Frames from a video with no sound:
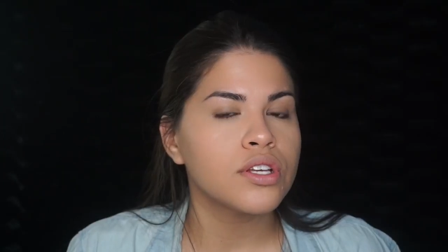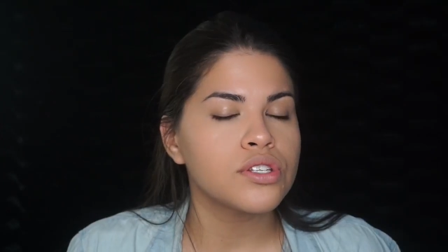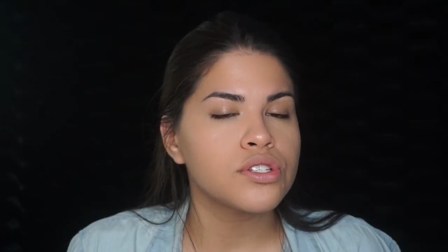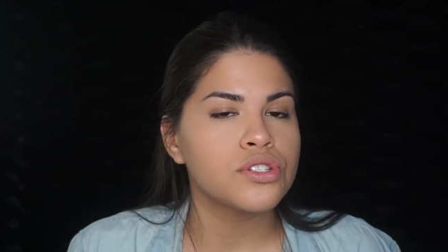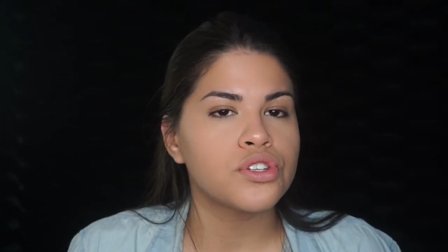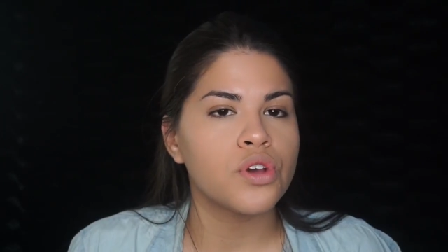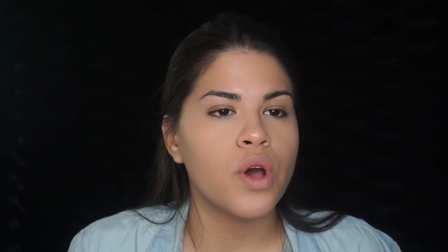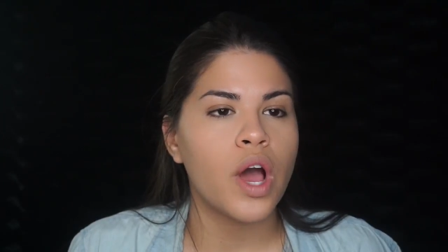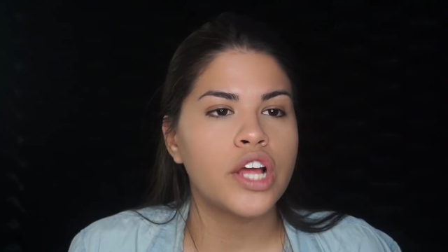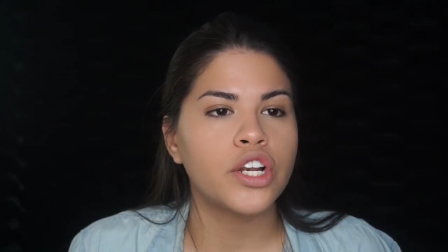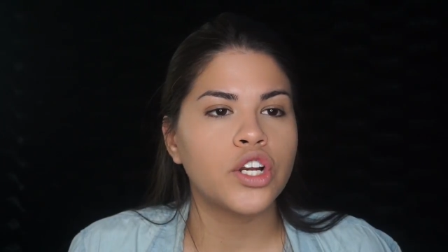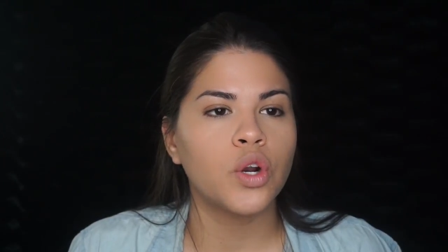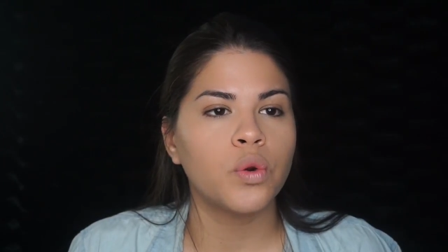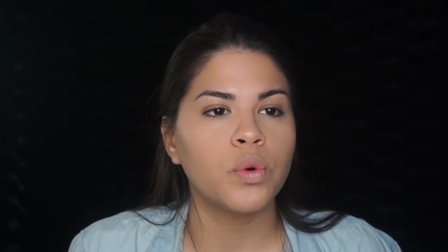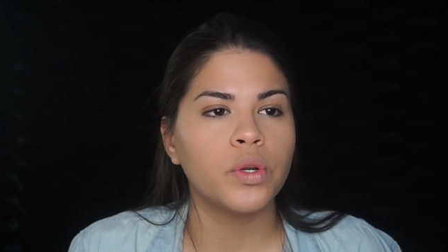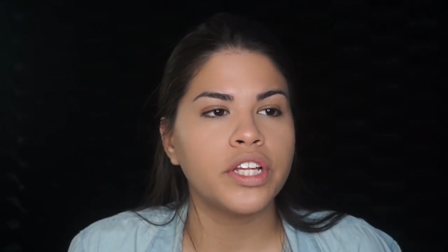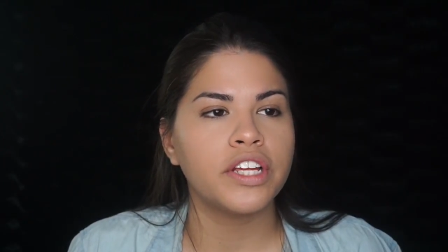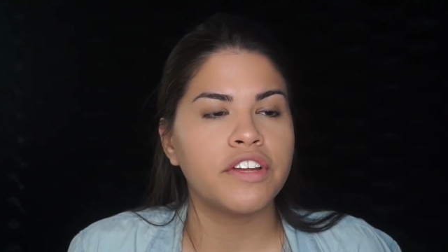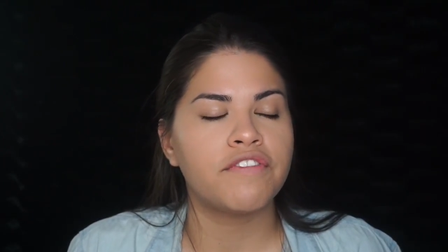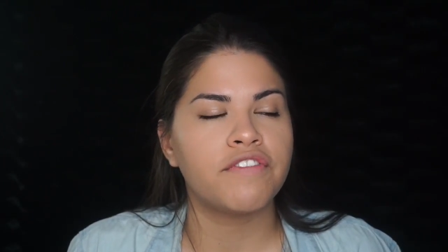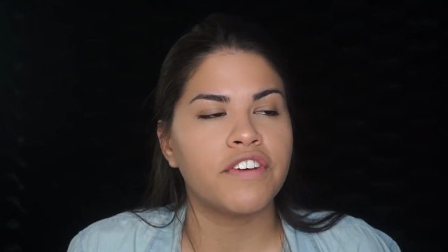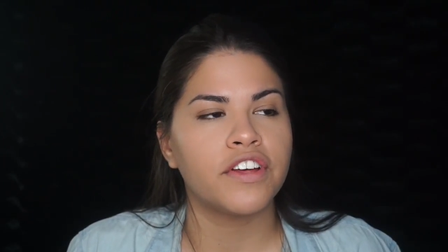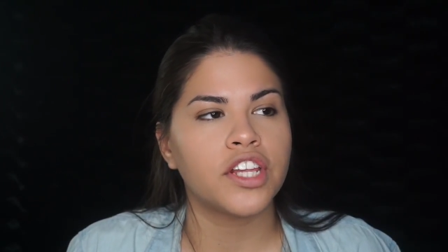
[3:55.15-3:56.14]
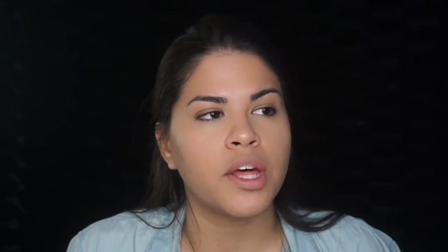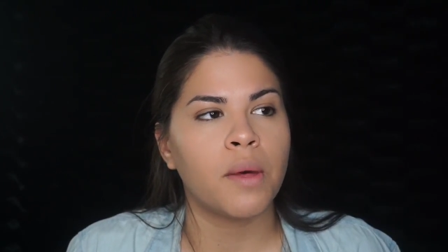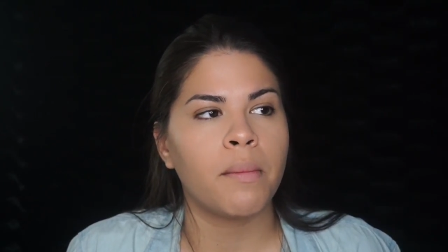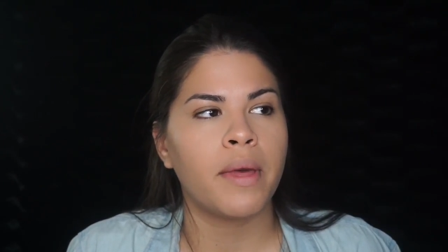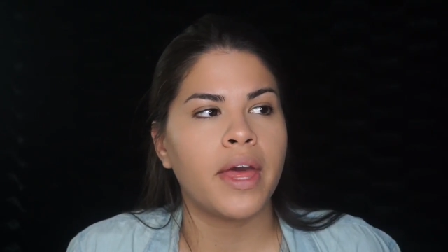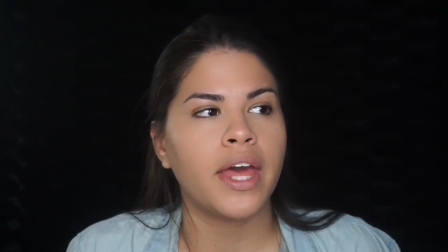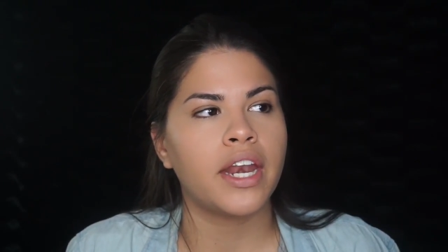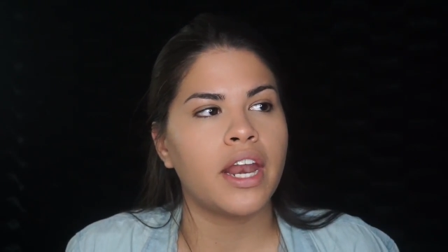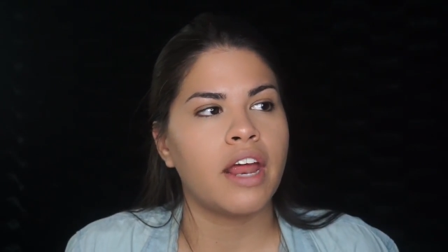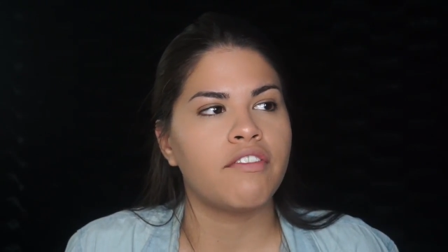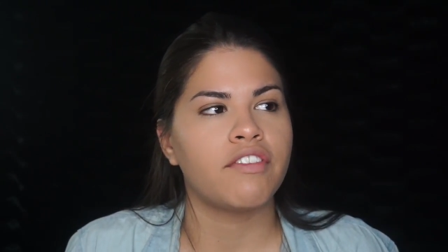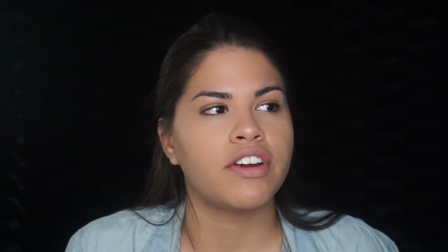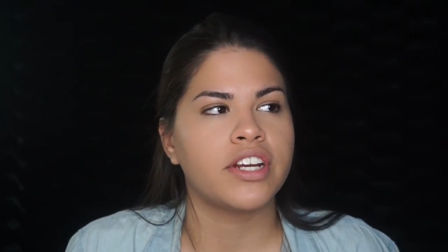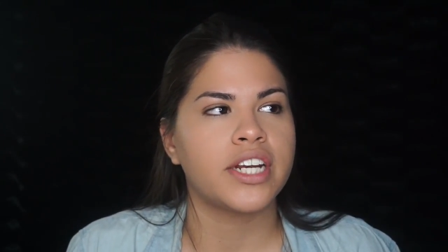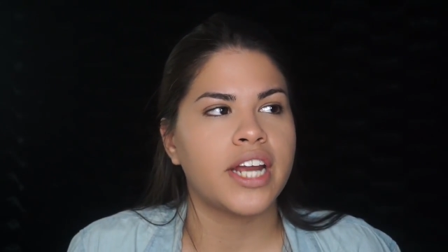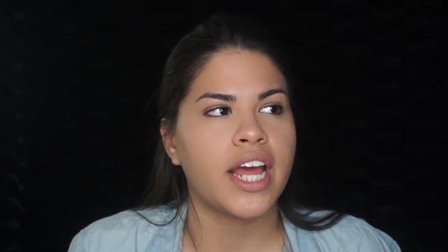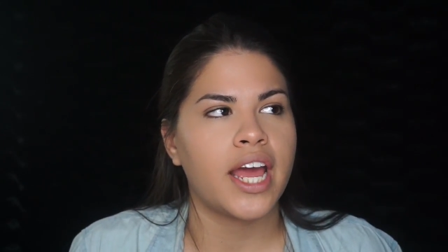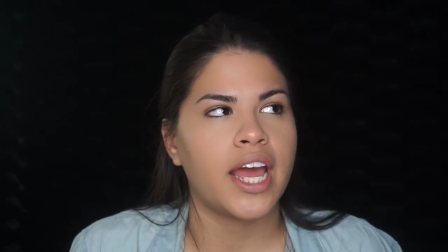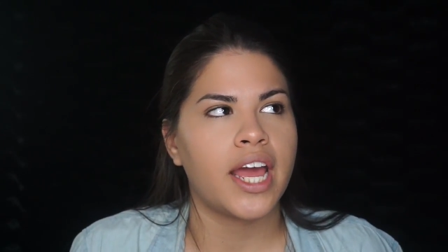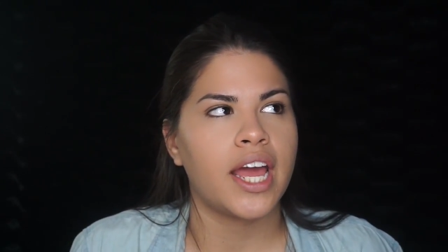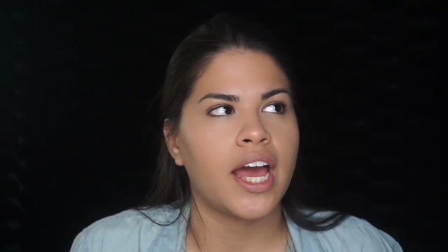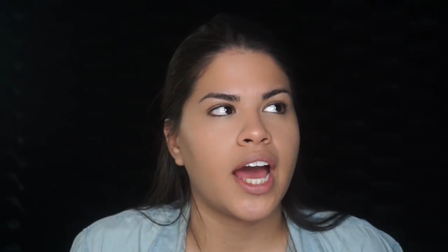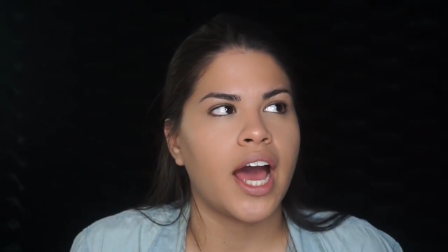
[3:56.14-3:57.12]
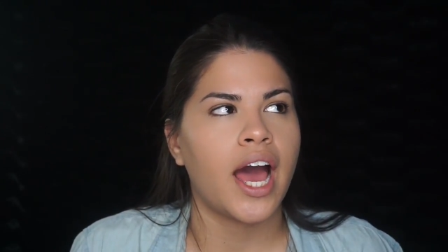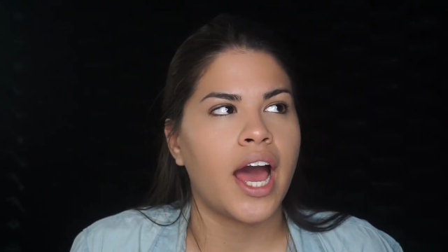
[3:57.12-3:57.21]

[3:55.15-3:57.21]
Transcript: so I don't really fill them in every day.